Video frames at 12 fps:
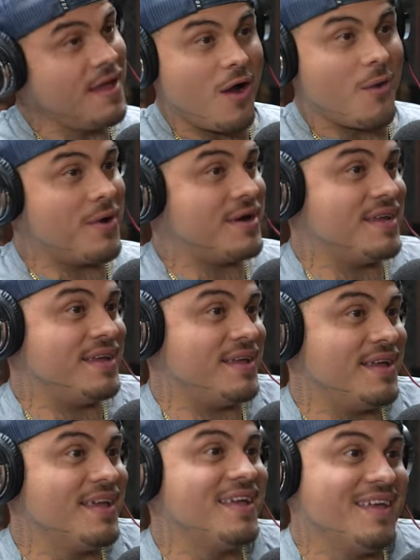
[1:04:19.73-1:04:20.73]
already
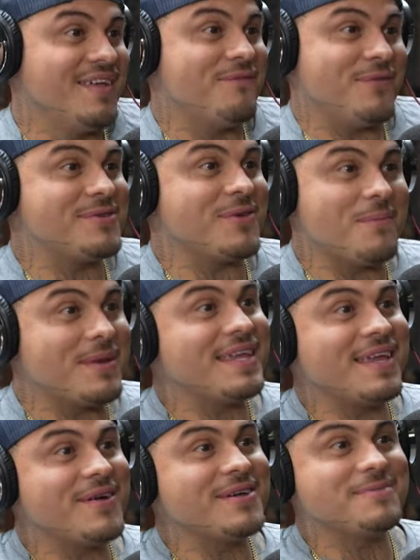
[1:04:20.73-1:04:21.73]
uh, man, so many
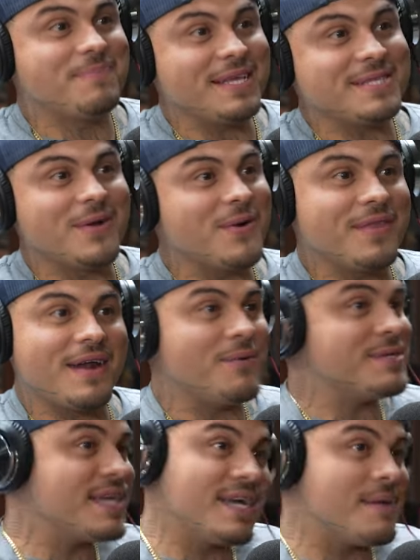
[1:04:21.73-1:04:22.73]
yeah. years being told that I
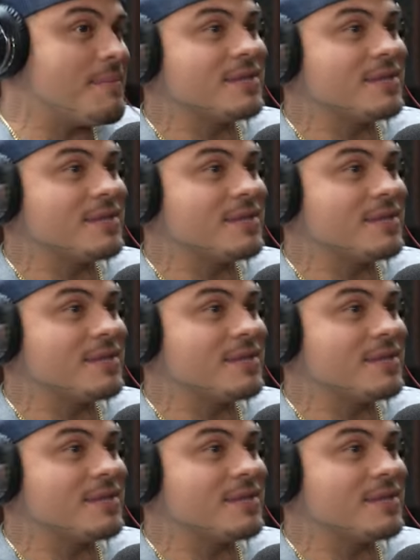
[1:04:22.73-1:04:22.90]
wasn't gonna yeah.